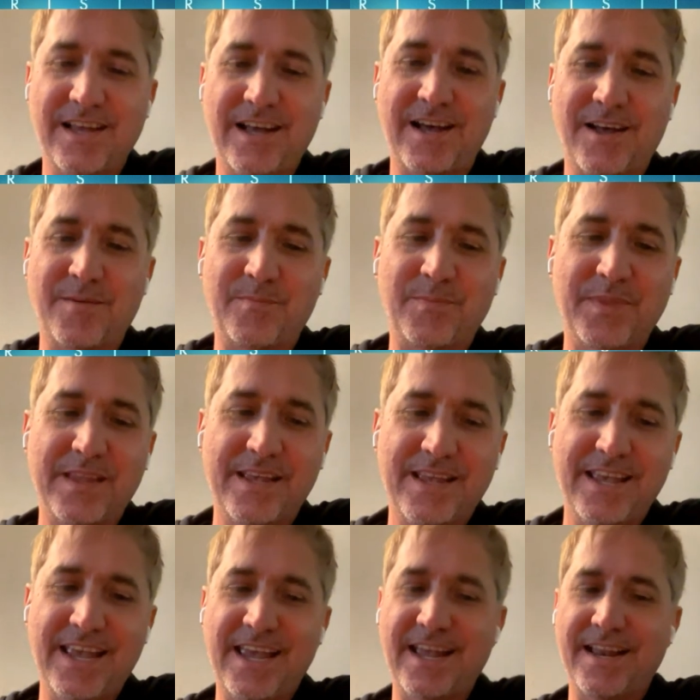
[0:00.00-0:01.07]
um,
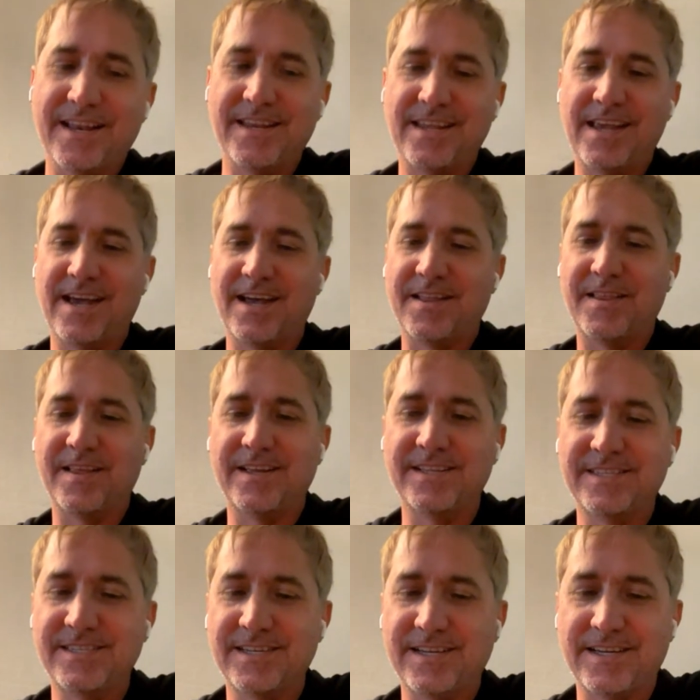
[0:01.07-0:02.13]
and yeah
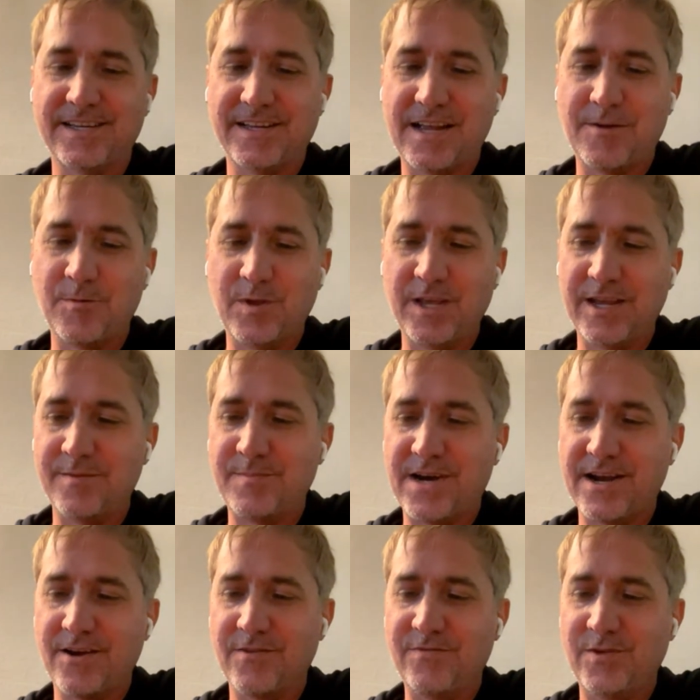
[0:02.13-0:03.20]
it's uh, i really
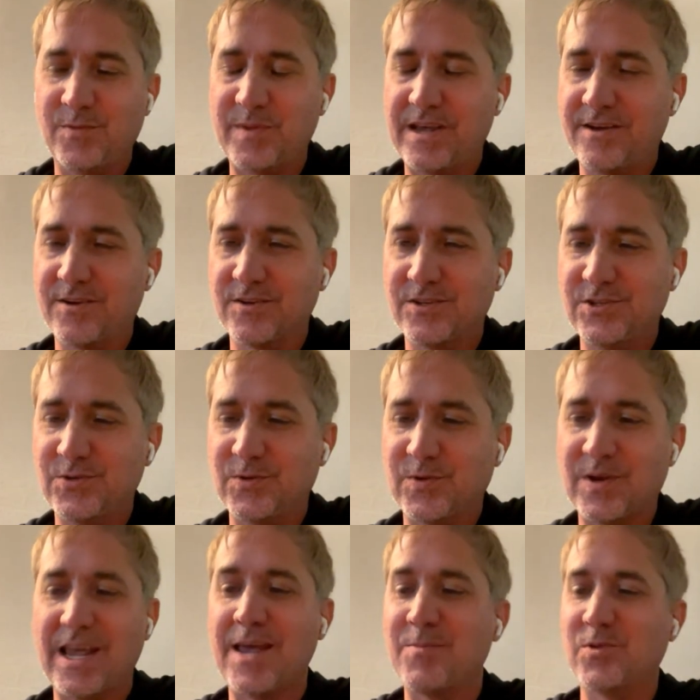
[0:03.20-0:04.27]
admire filmmakers who
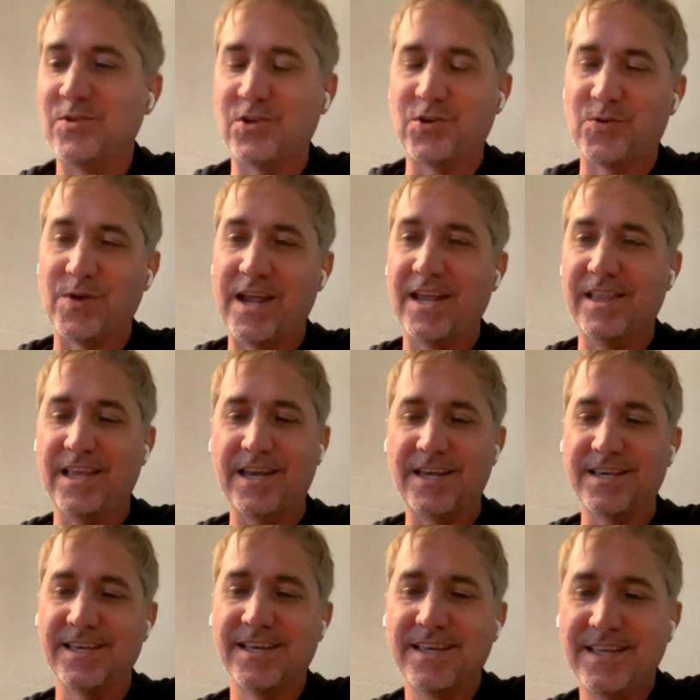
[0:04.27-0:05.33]
are able to create
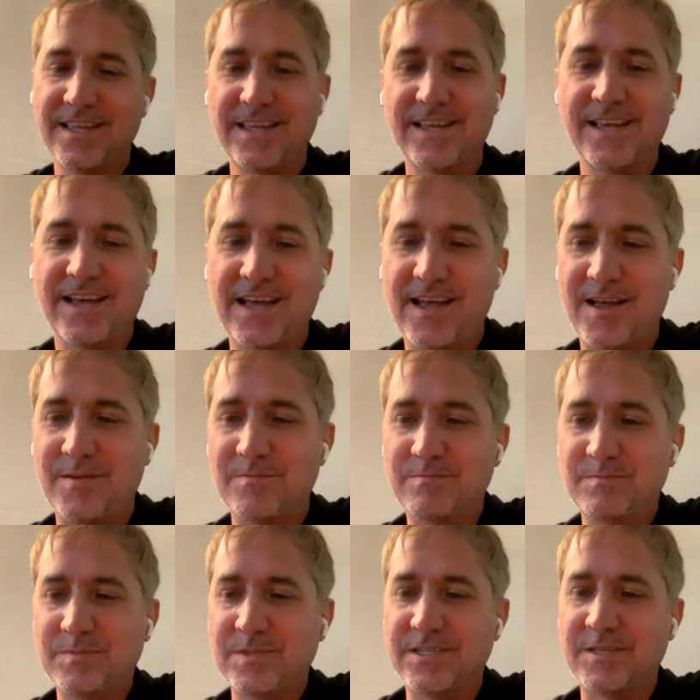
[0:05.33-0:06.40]
like um,
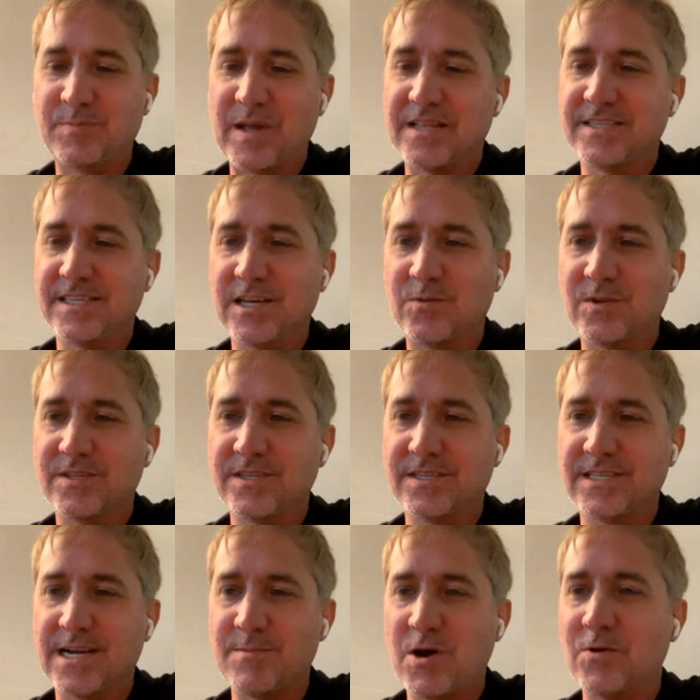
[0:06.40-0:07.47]
suspense
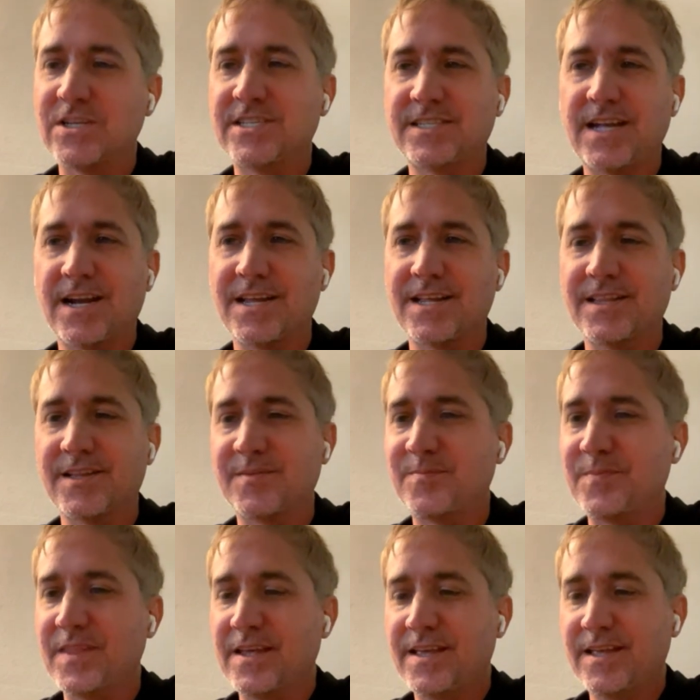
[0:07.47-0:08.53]
sequences and i'm always studying
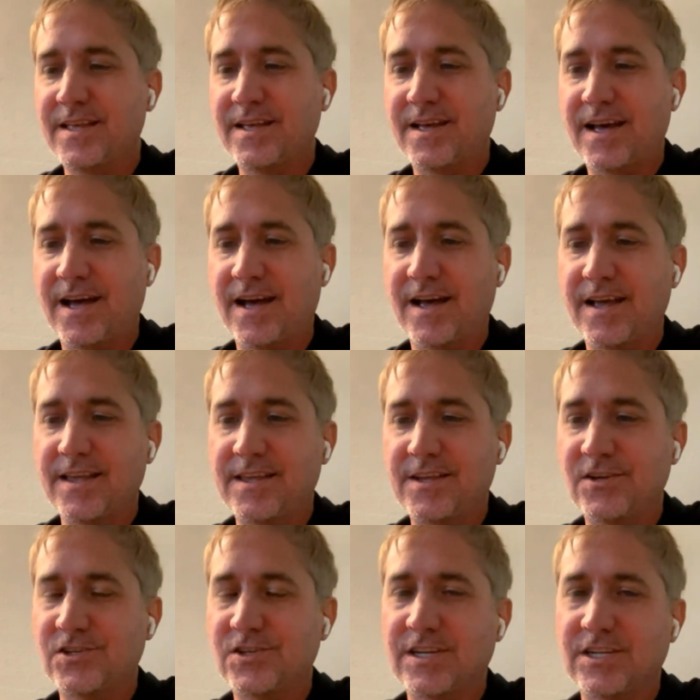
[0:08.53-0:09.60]
them uh,
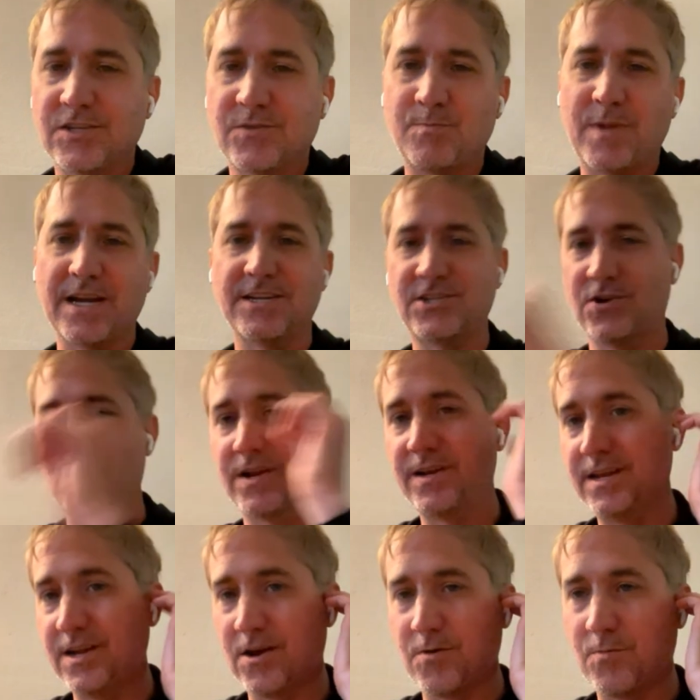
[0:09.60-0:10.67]
usually just by
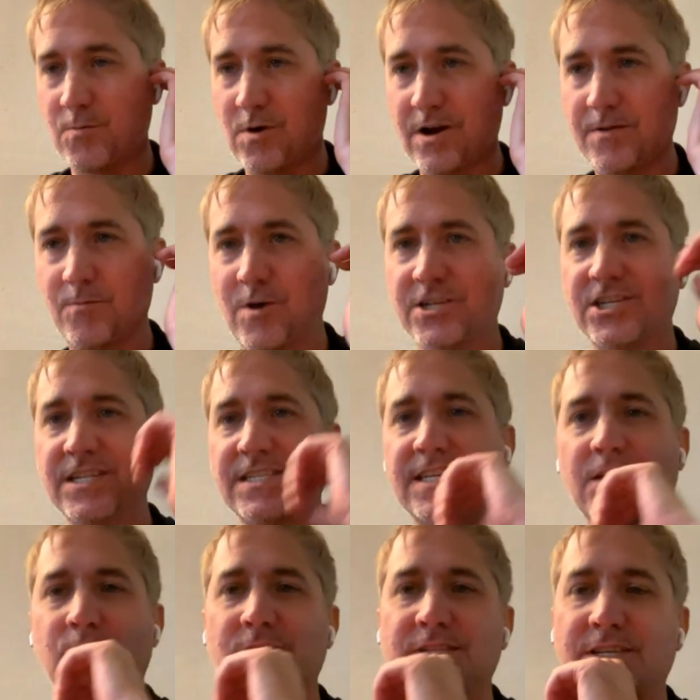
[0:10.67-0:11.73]
turning you know wa- watching
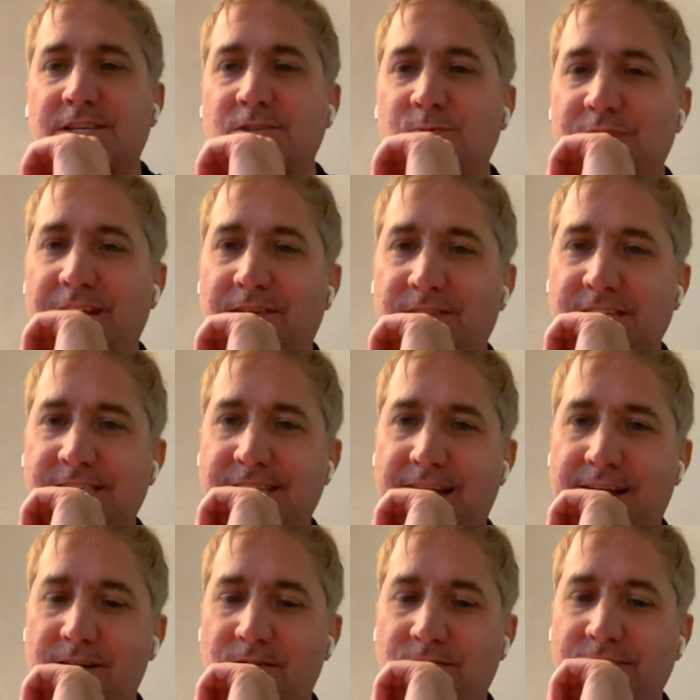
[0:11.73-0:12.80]
sequences without the
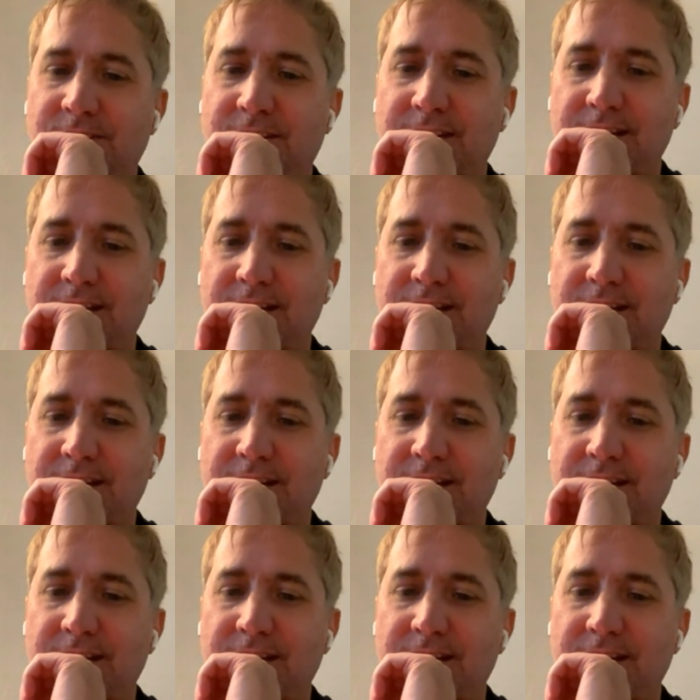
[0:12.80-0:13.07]
sound